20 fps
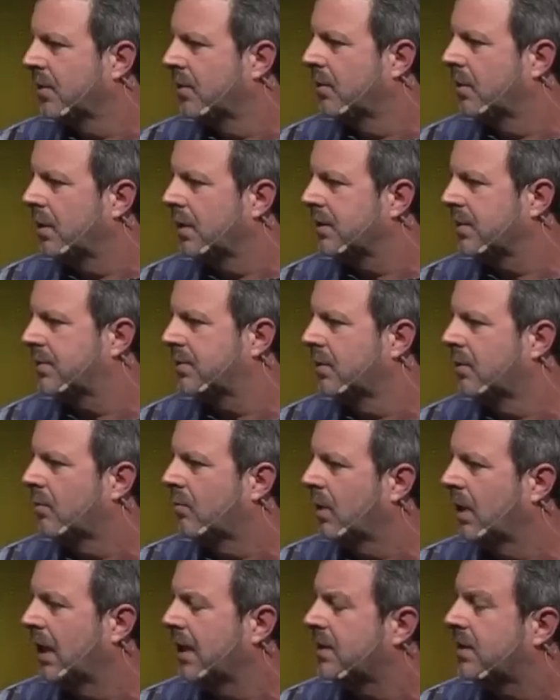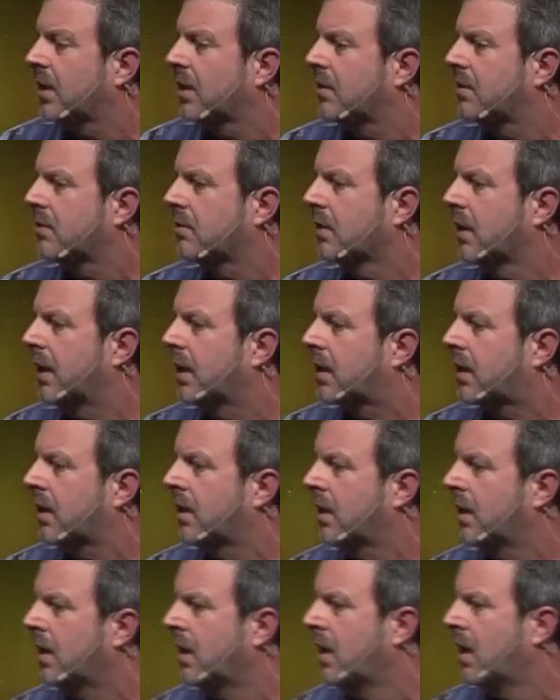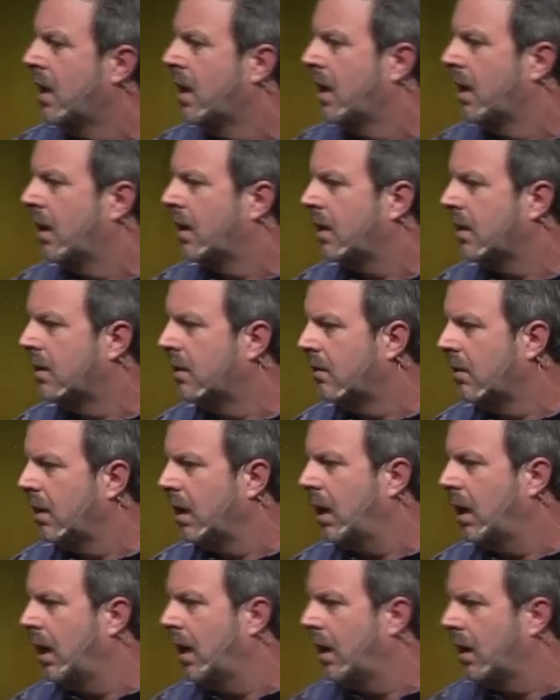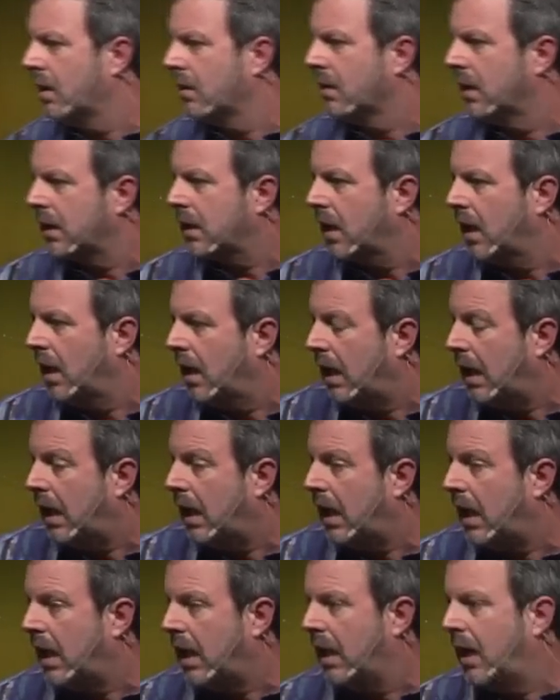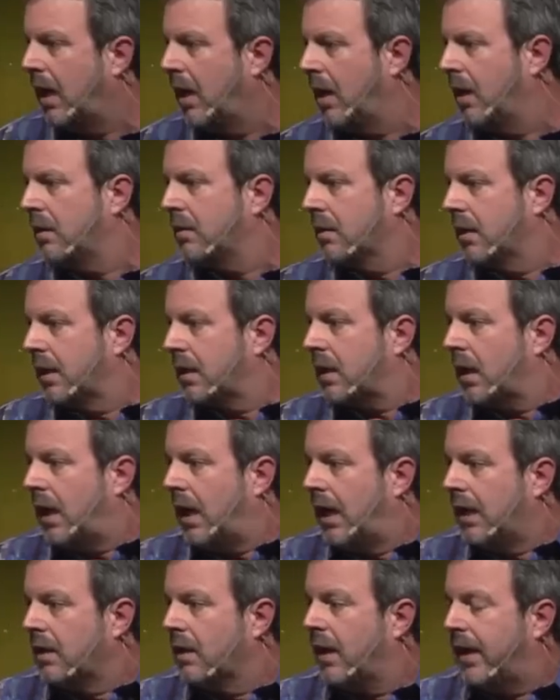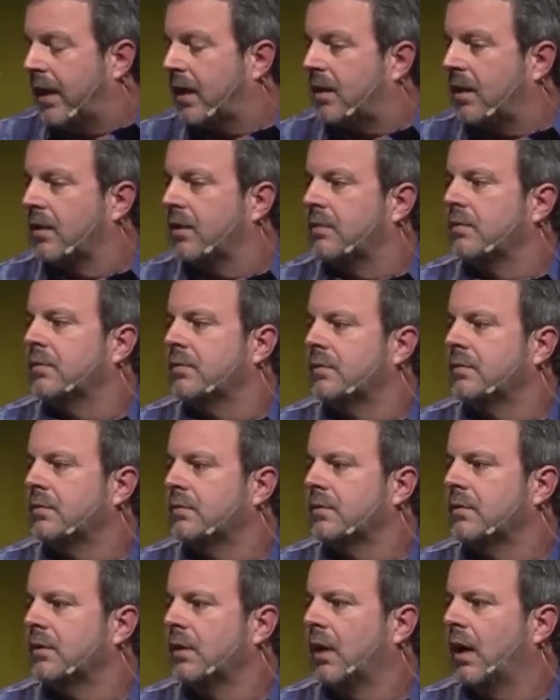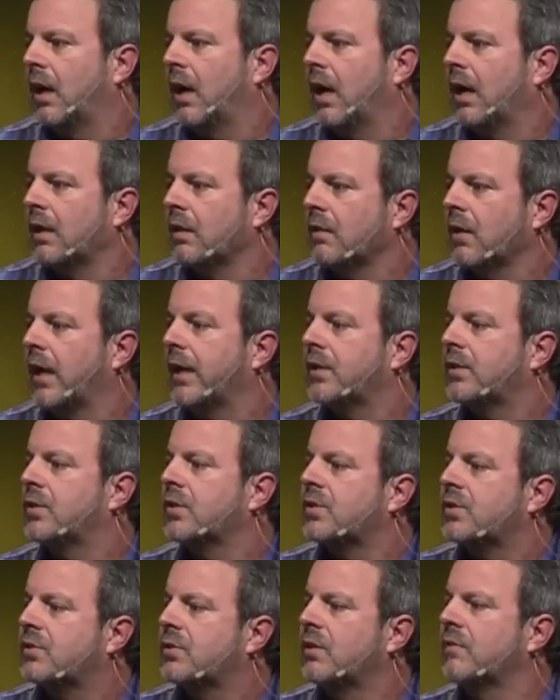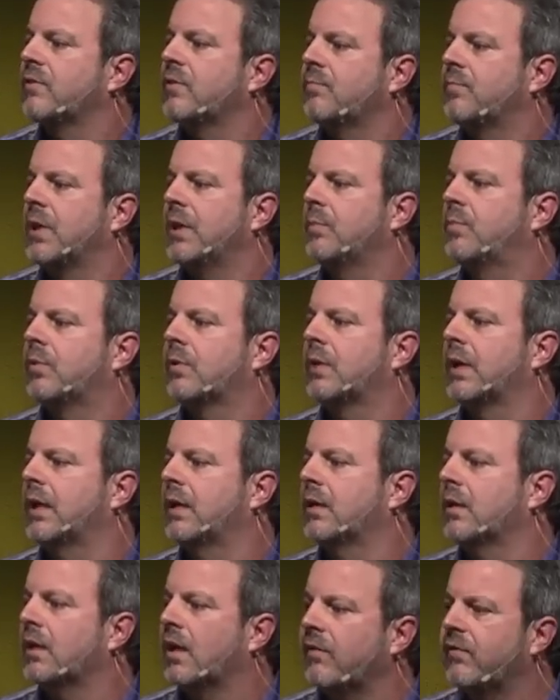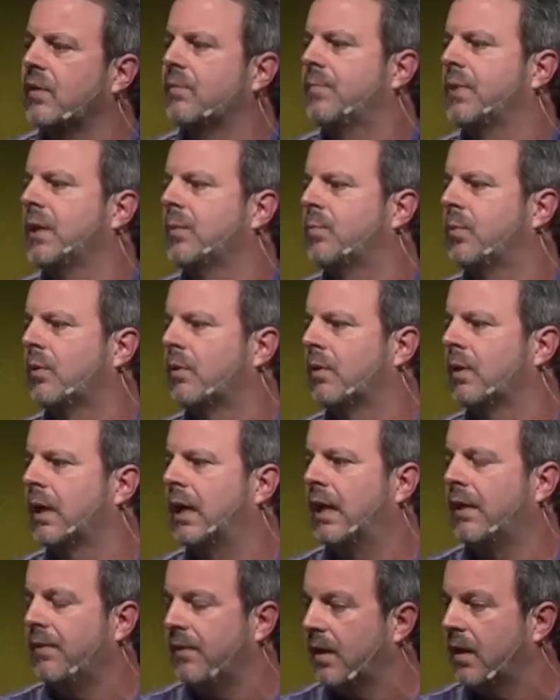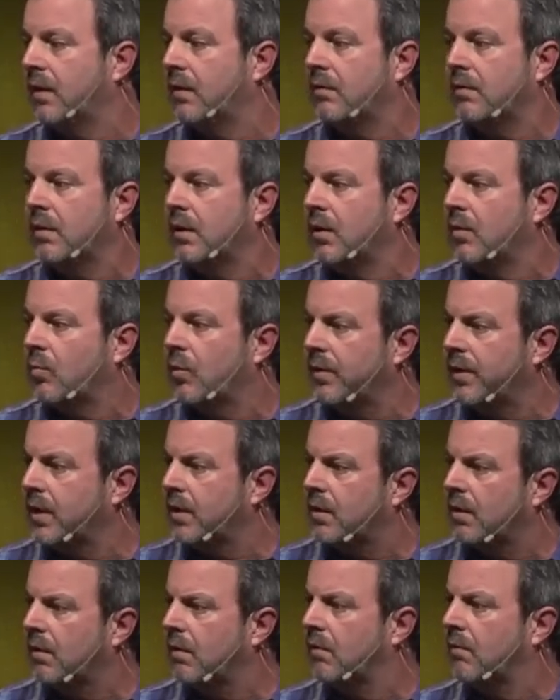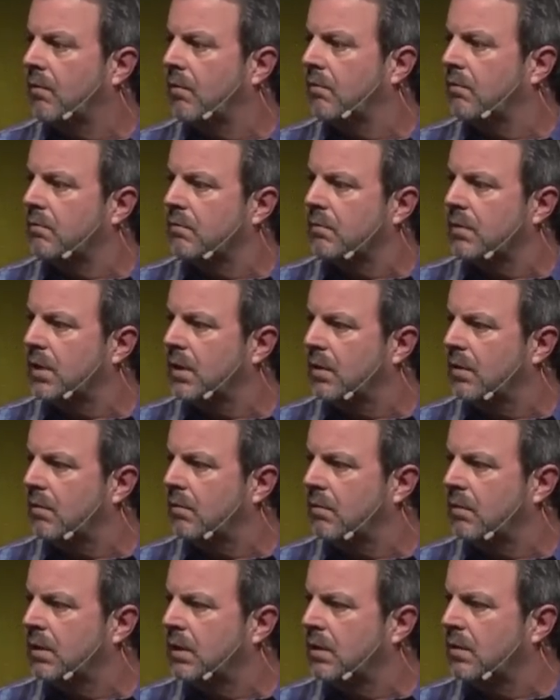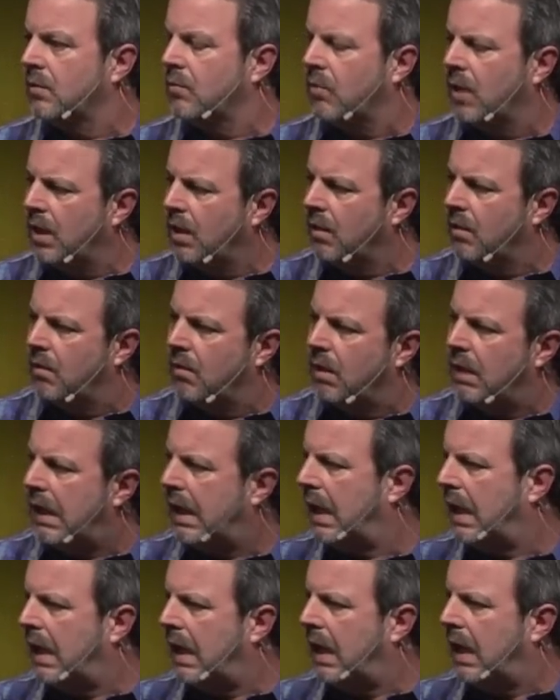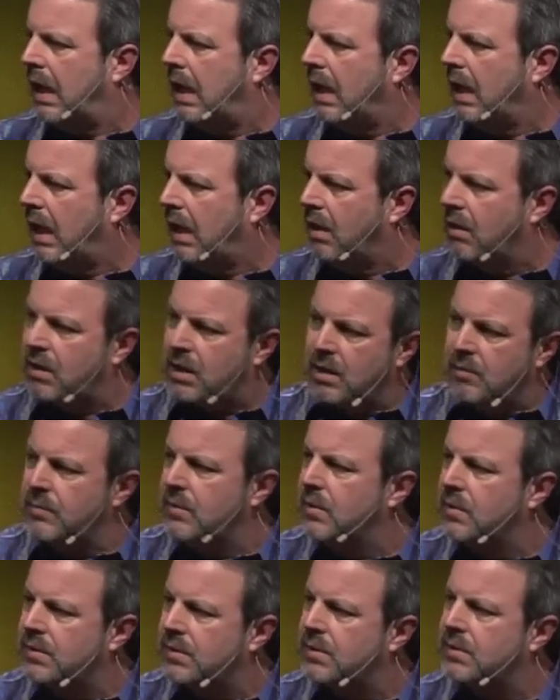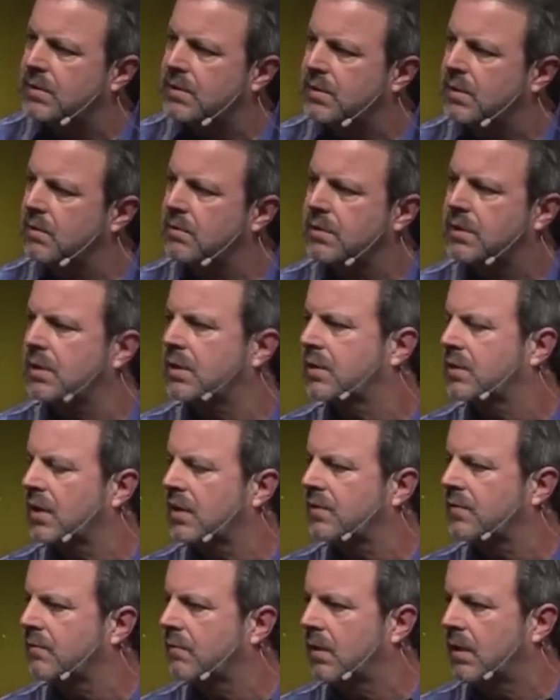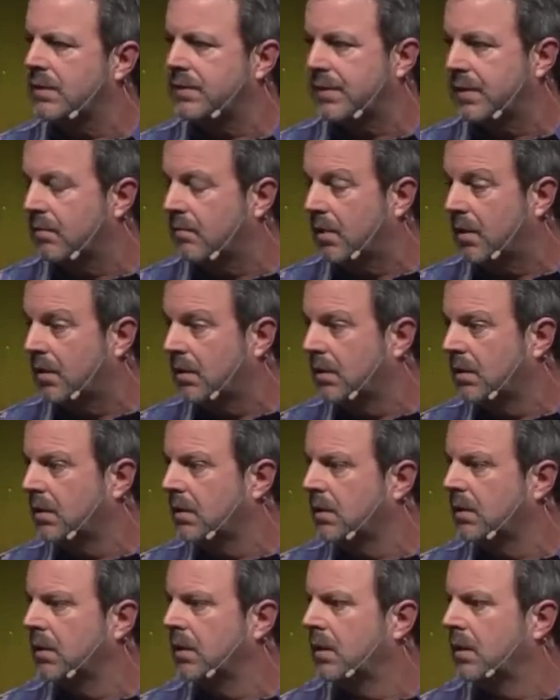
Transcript: so, so when I tell you, like, you know, like I, I, like I like, I like just serving people and loving people, and then when they go, you know, well, how come you're so successful? I say, well,